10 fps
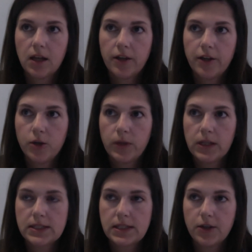we
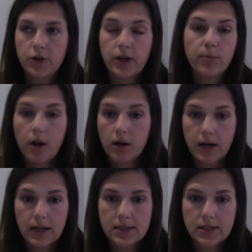see great
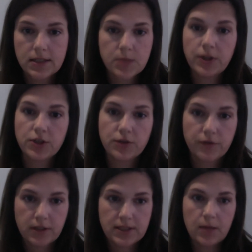progress in speech, for
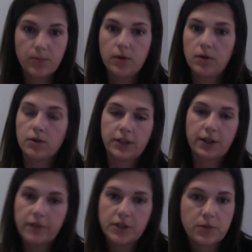example, early
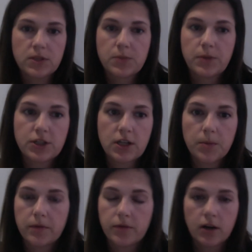intervention with speech
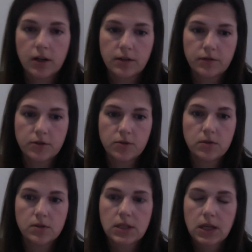therapy for our individuals.